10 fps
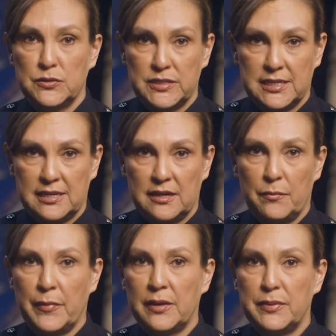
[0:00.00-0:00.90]
to see
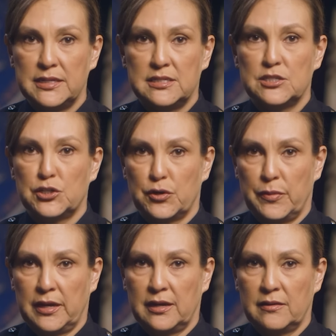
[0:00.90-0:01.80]
may be
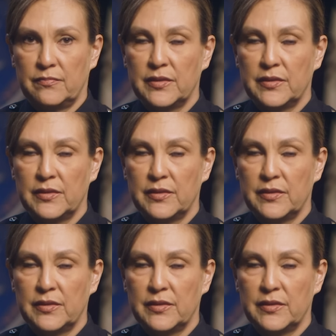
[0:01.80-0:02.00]
disturbing.